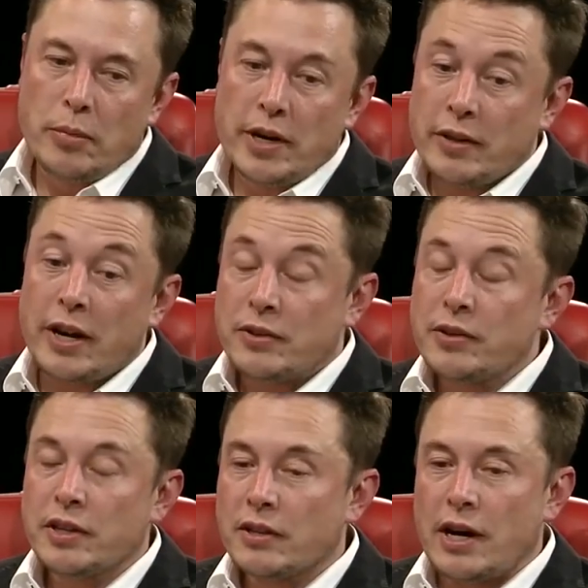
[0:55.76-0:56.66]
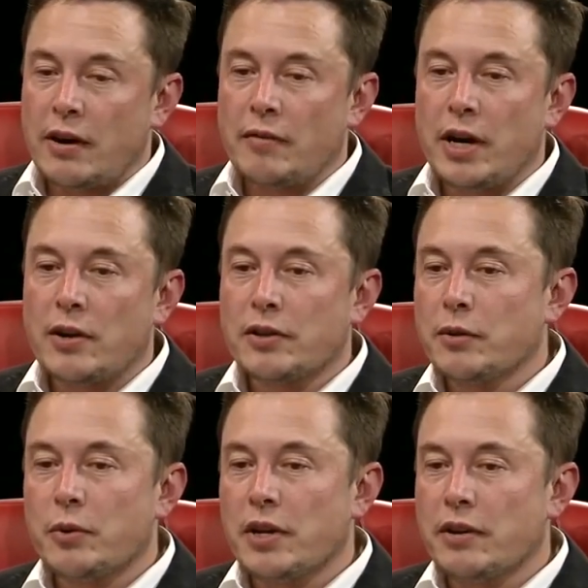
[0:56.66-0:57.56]
but I do think, that, I mean, I don't
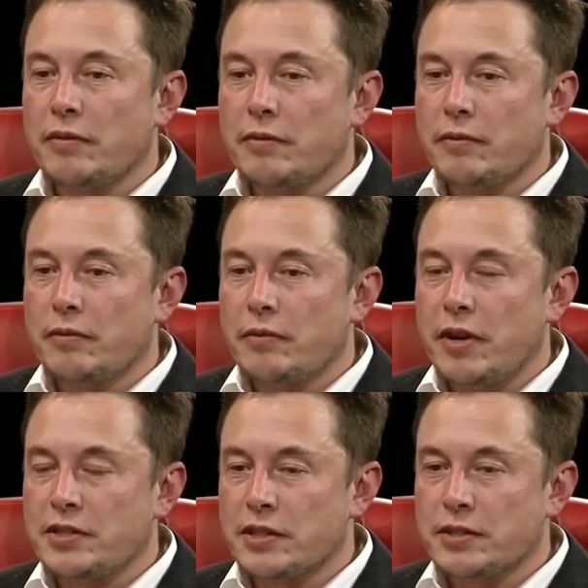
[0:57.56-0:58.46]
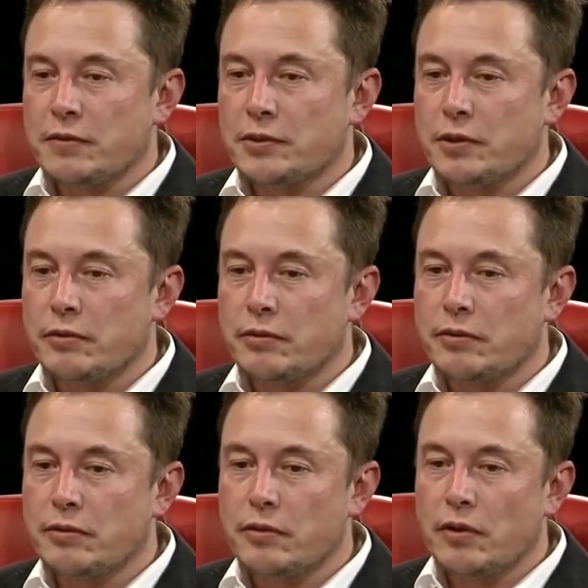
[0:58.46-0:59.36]
think we're like facing some sort of
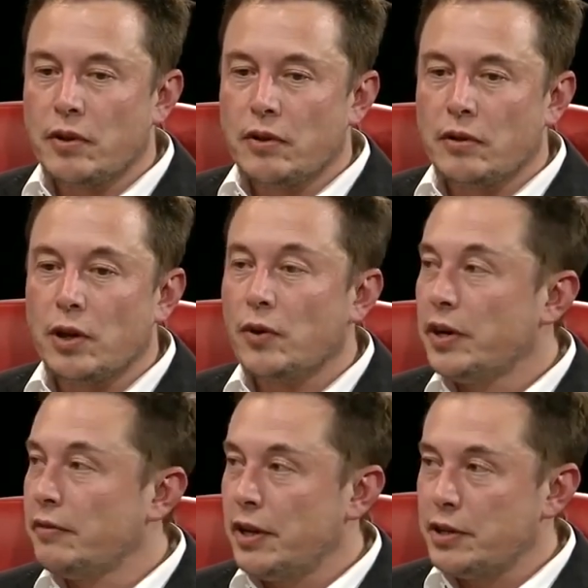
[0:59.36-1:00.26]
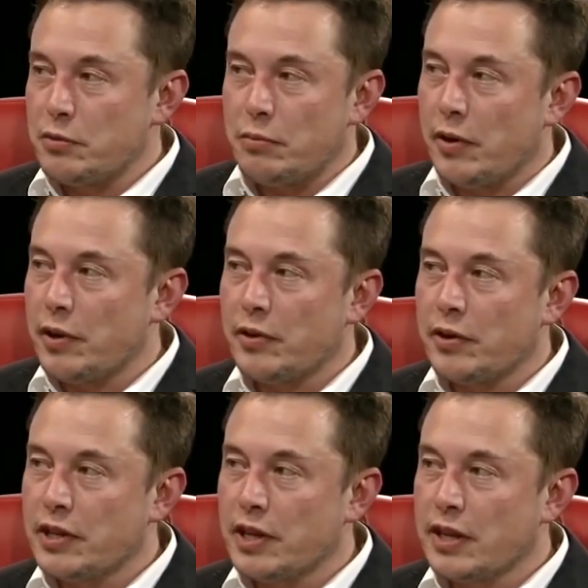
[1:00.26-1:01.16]
low innovation period
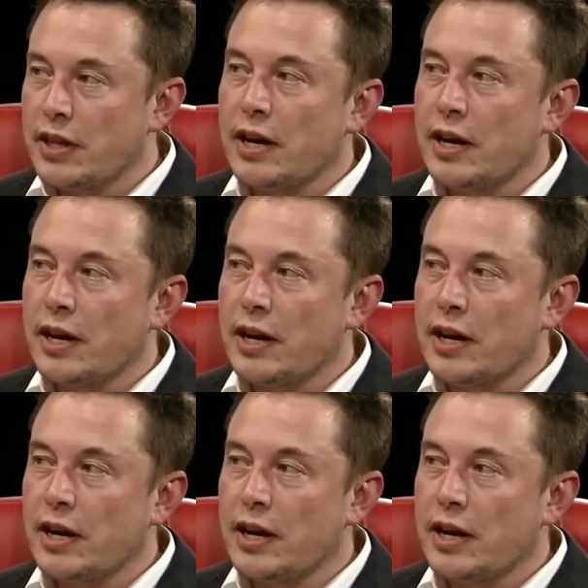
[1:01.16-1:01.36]
or anything like